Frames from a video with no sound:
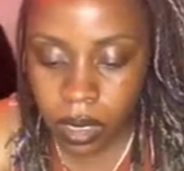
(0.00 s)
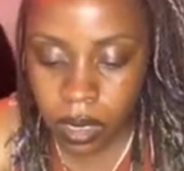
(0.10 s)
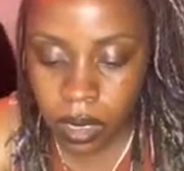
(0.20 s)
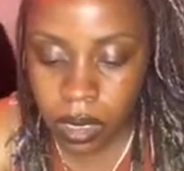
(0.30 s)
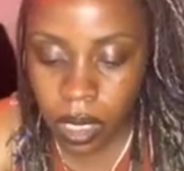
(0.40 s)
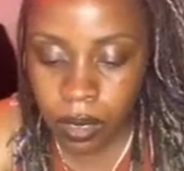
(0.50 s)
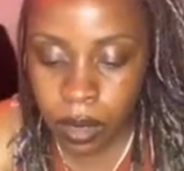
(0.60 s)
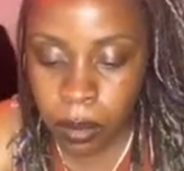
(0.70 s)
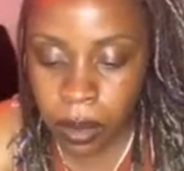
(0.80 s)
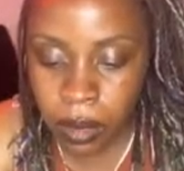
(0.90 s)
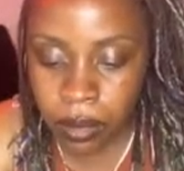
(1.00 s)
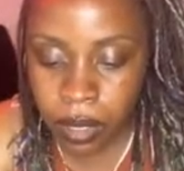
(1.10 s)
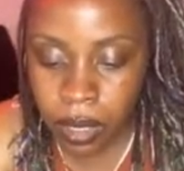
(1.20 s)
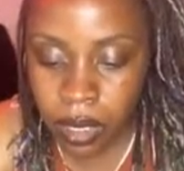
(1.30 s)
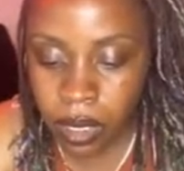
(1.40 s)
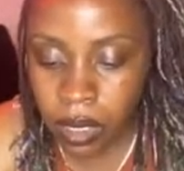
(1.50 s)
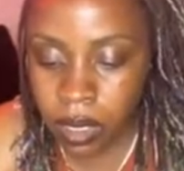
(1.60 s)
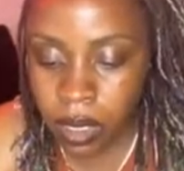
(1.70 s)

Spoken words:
Let's have a little bit of fun.